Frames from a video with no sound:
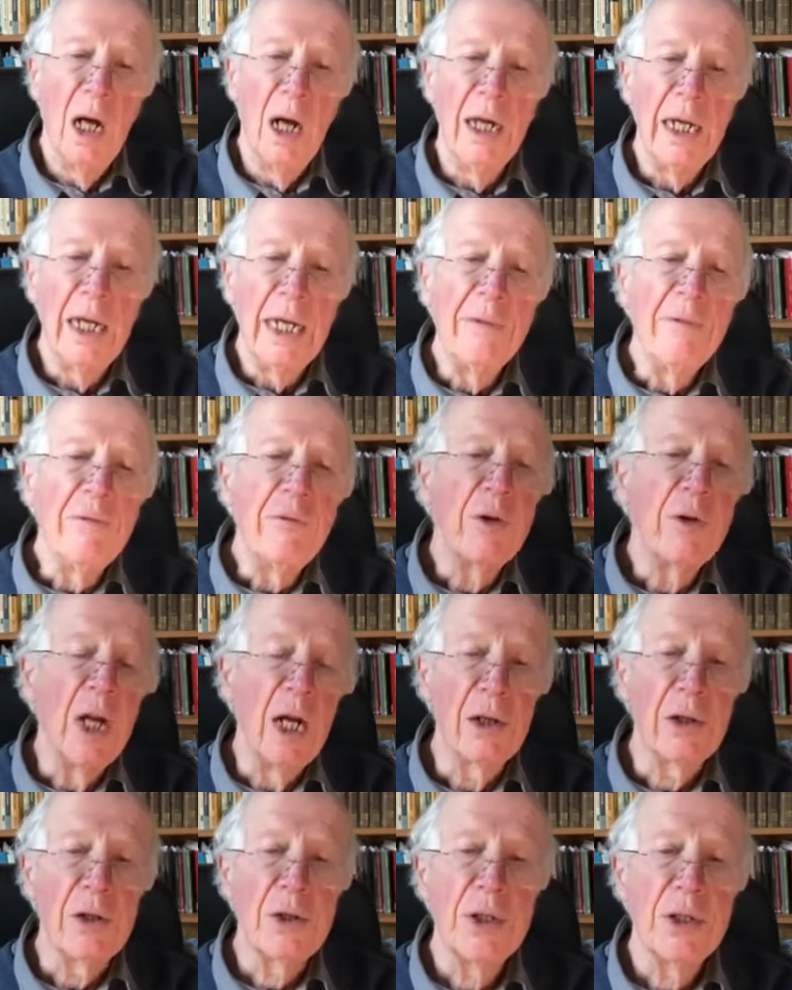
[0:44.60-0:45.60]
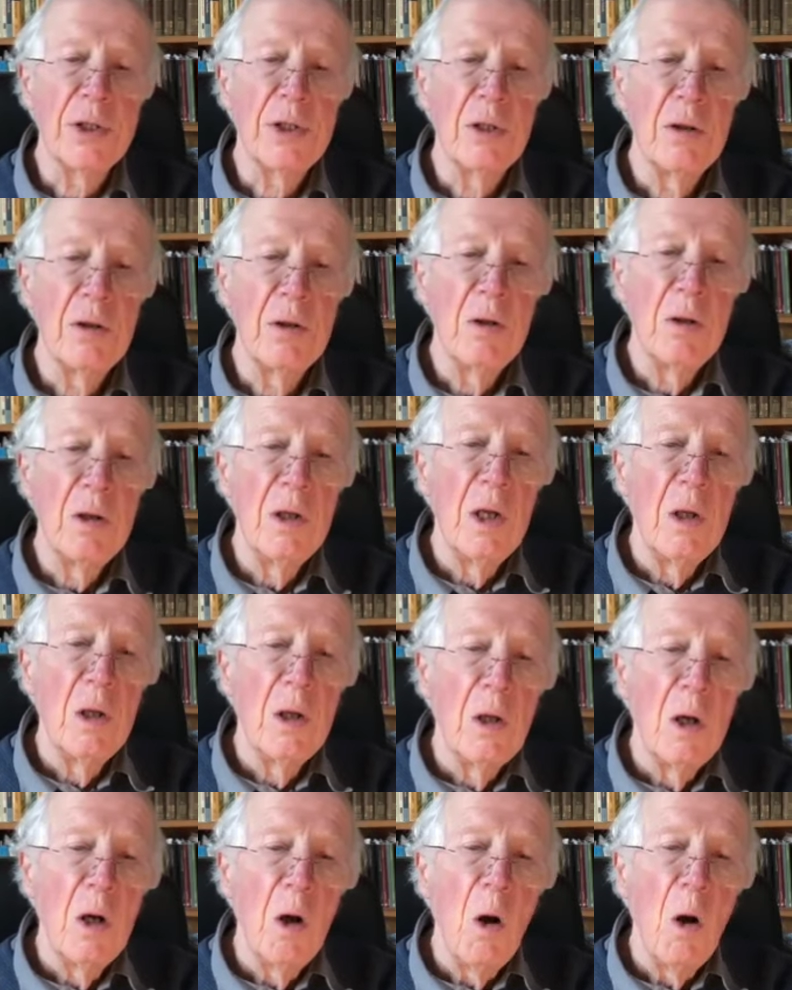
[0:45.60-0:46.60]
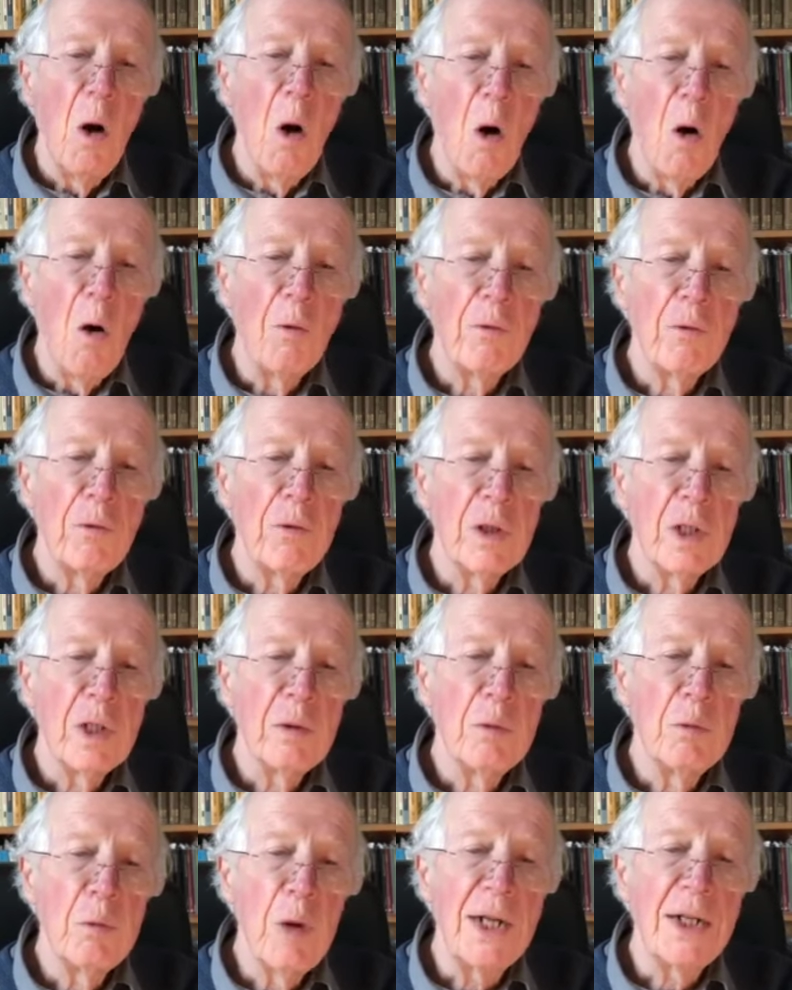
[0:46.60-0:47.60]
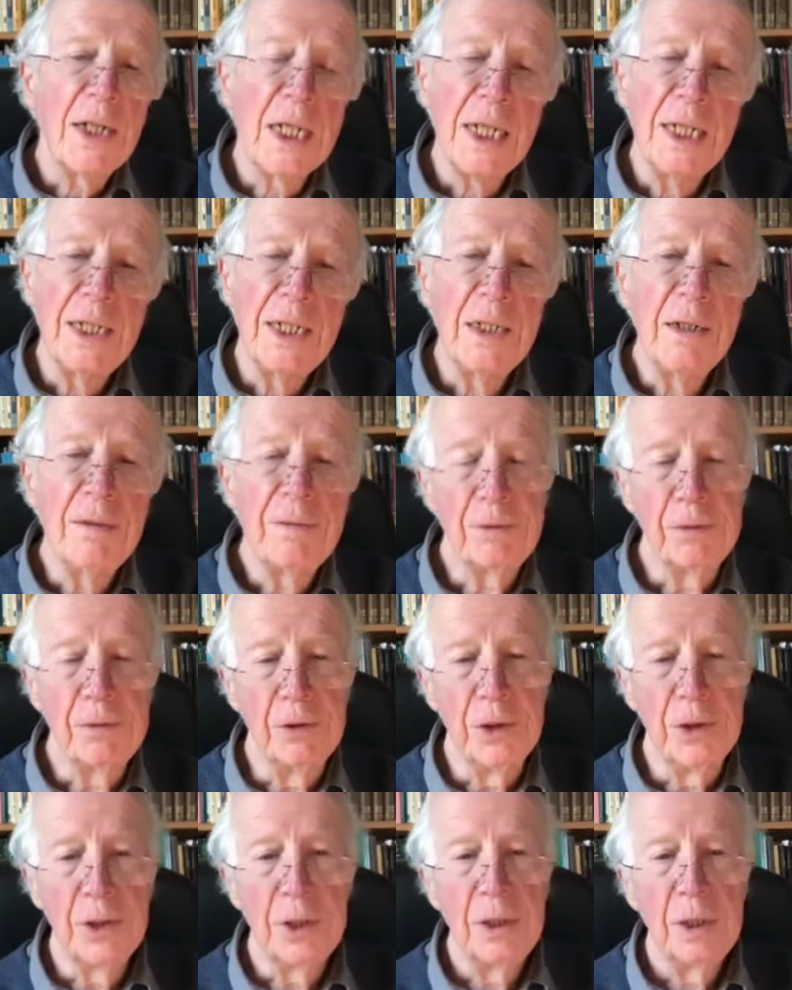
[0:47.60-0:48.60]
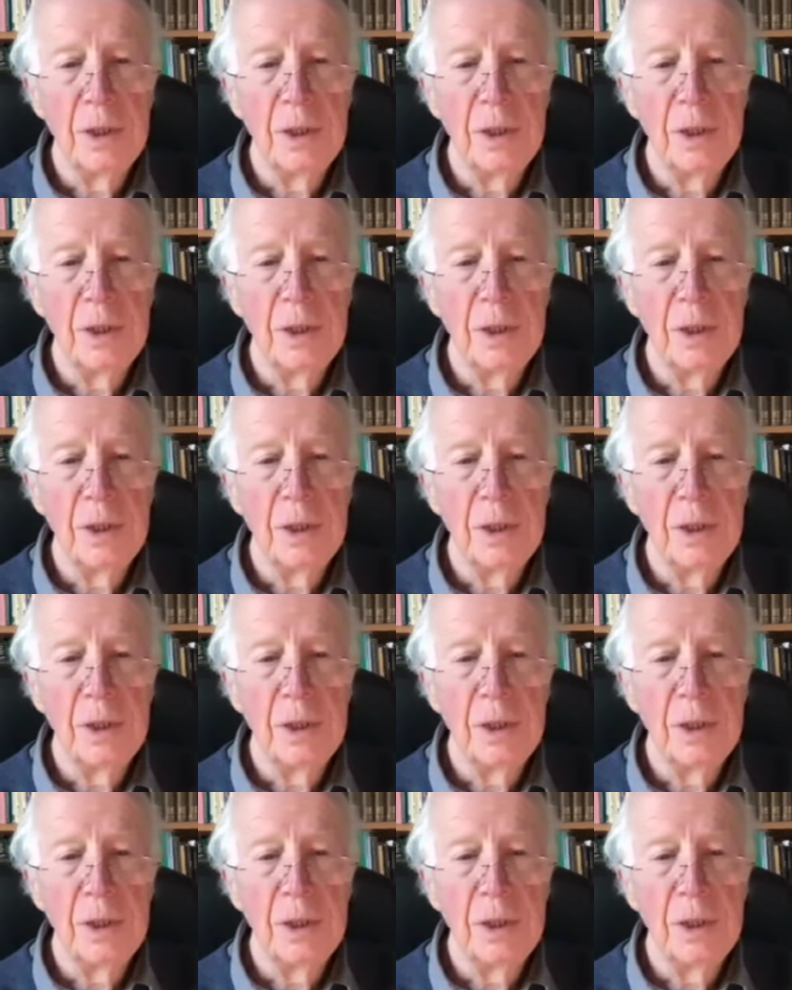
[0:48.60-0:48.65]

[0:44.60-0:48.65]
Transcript: influx of radically different